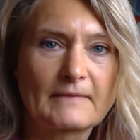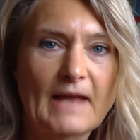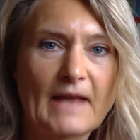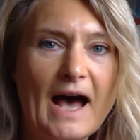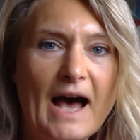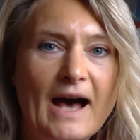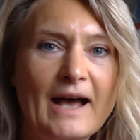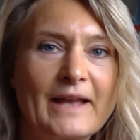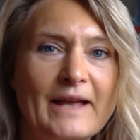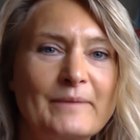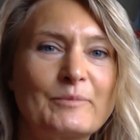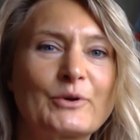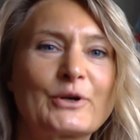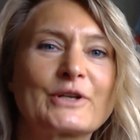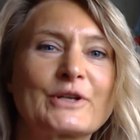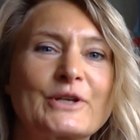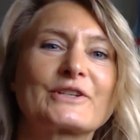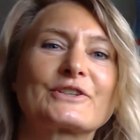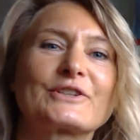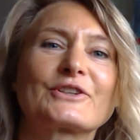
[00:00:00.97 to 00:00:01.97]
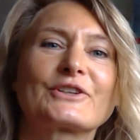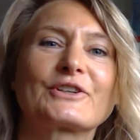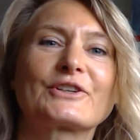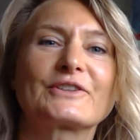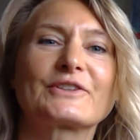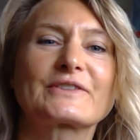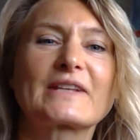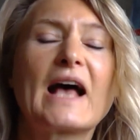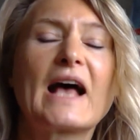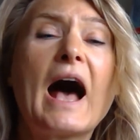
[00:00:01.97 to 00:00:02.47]
Hi, boys and
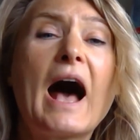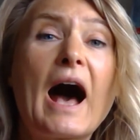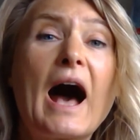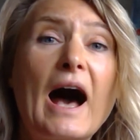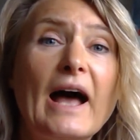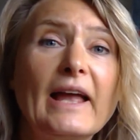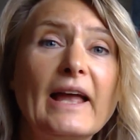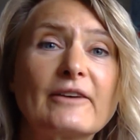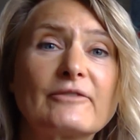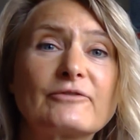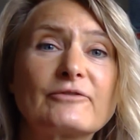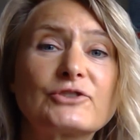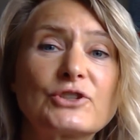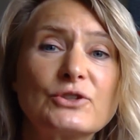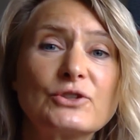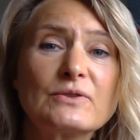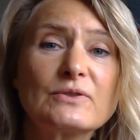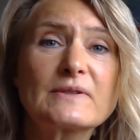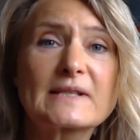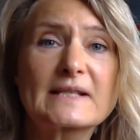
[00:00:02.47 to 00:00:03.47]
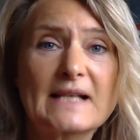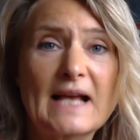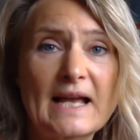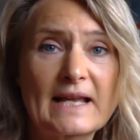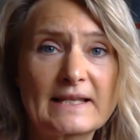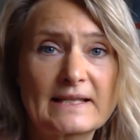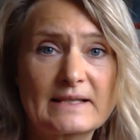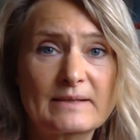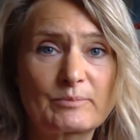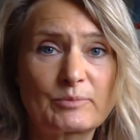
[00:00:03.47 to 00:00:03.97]
girls. I have two
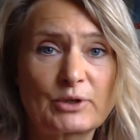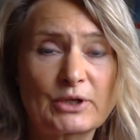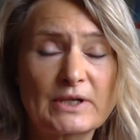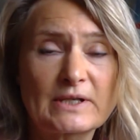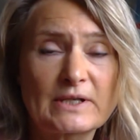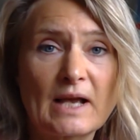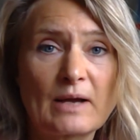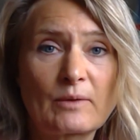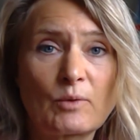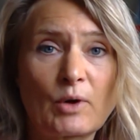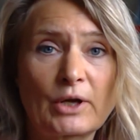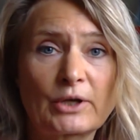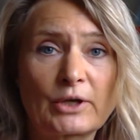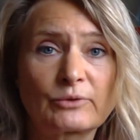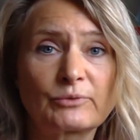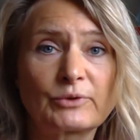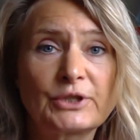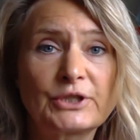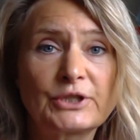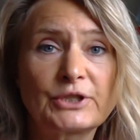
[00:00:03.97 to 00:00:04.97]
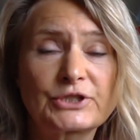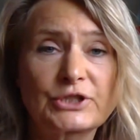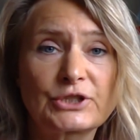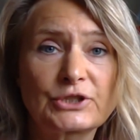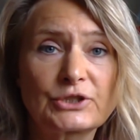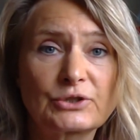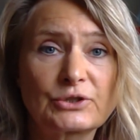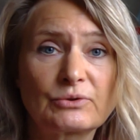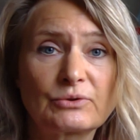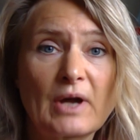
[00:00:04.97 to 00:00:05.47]
science books I want to read to
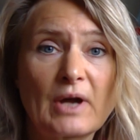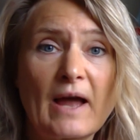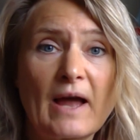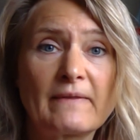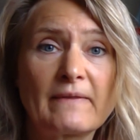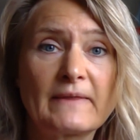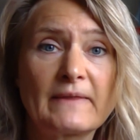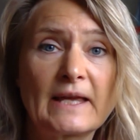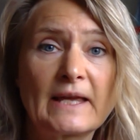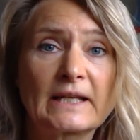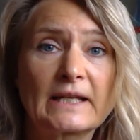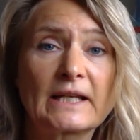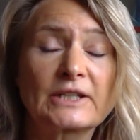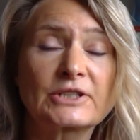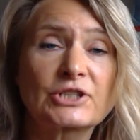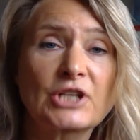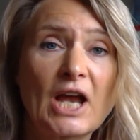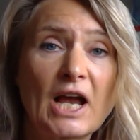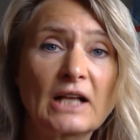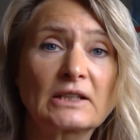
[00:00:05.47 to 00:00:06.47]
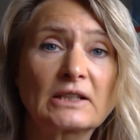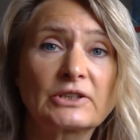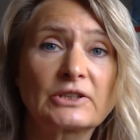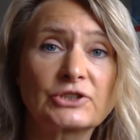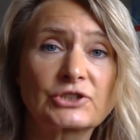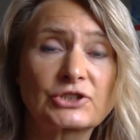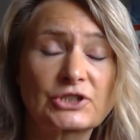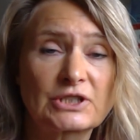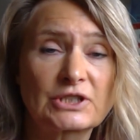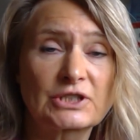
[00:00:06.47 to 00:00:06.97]
you, and then a
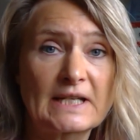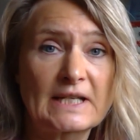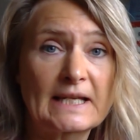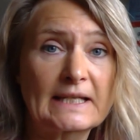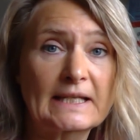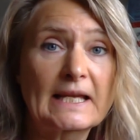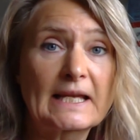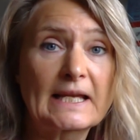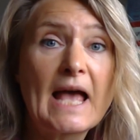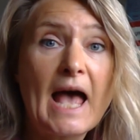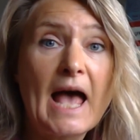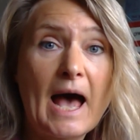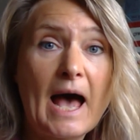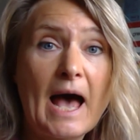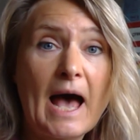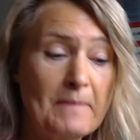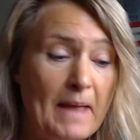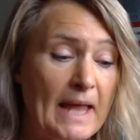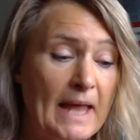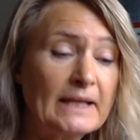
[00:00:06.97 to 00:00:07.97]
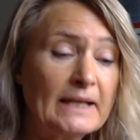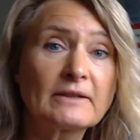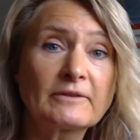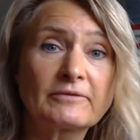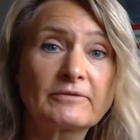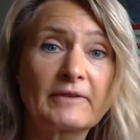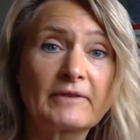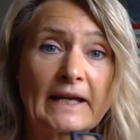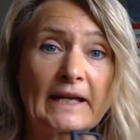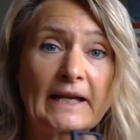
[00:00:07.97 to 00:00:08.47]
challenge to take a
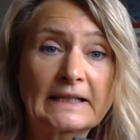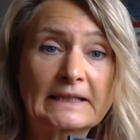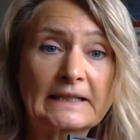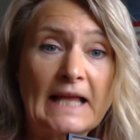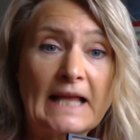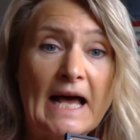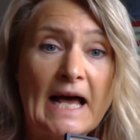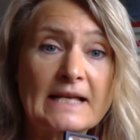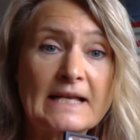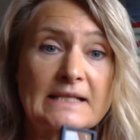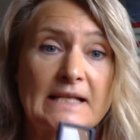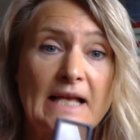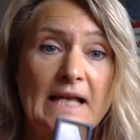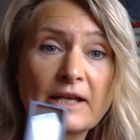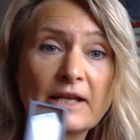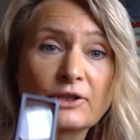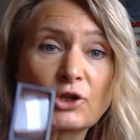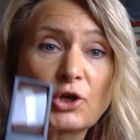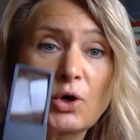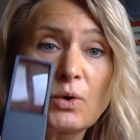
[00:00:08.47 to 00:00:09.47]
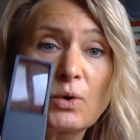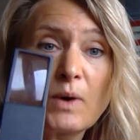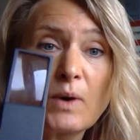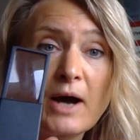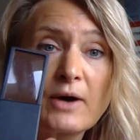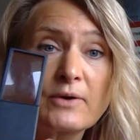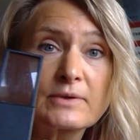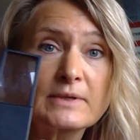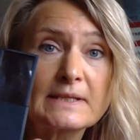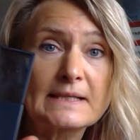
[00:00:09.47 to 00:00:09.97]
magnifying glass and go
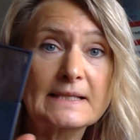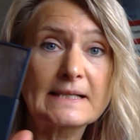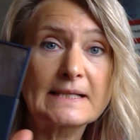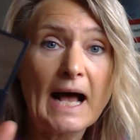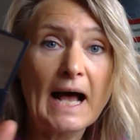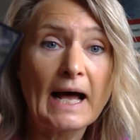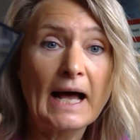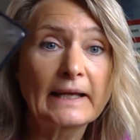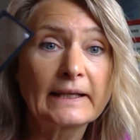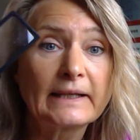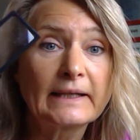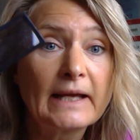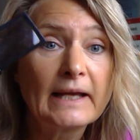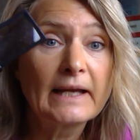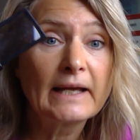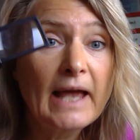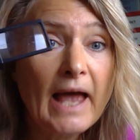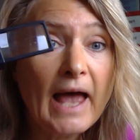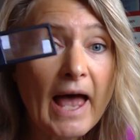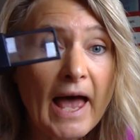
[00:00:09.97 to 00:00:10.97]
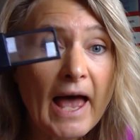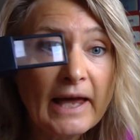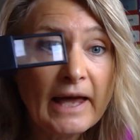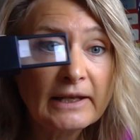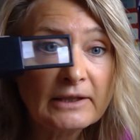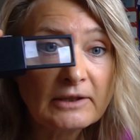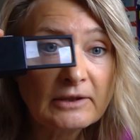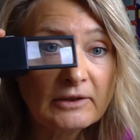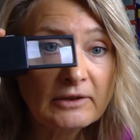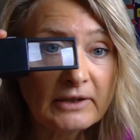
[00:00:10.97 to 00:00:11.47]
outside
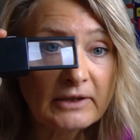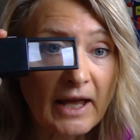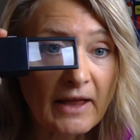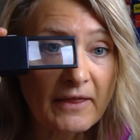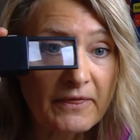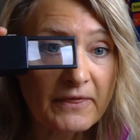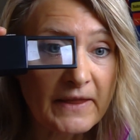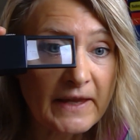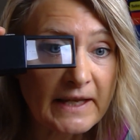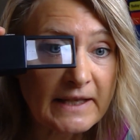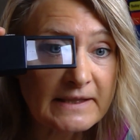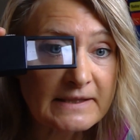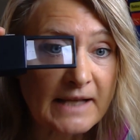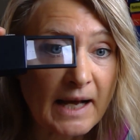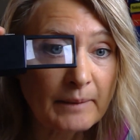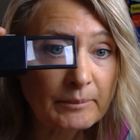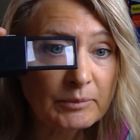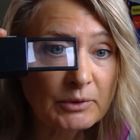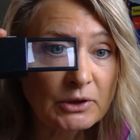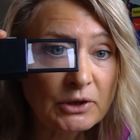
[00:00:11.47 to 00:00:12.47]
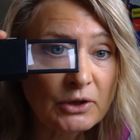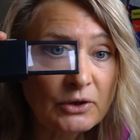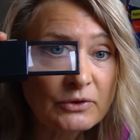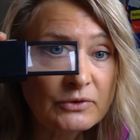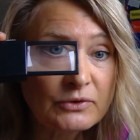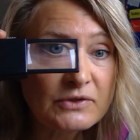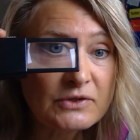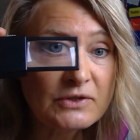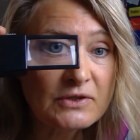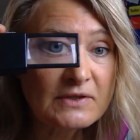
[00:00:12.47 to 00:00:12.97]
and look at things up
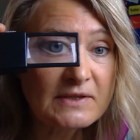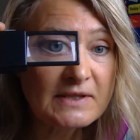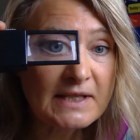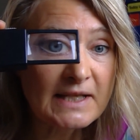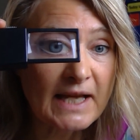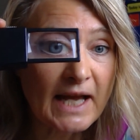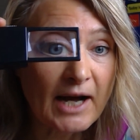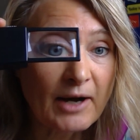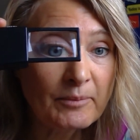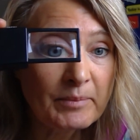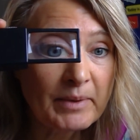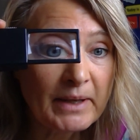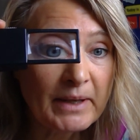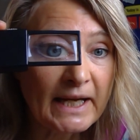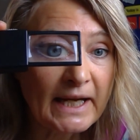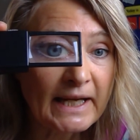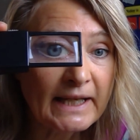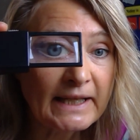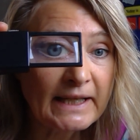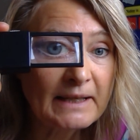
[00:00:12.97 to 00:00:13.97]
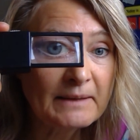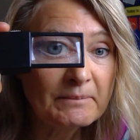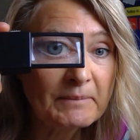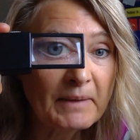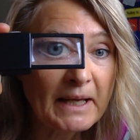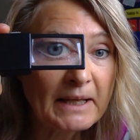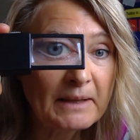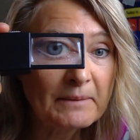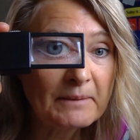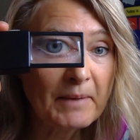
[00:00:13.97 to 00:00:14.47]
close. Do you see how big I can
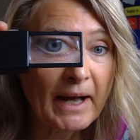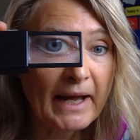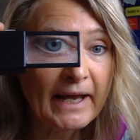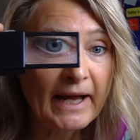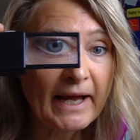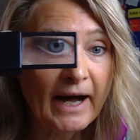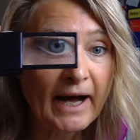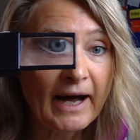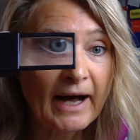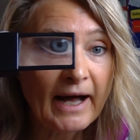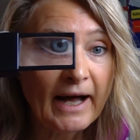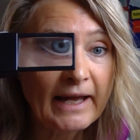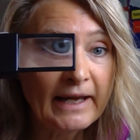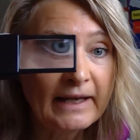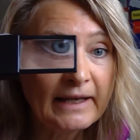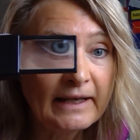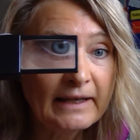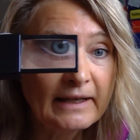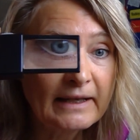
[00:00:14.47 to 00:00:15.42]
make my eye?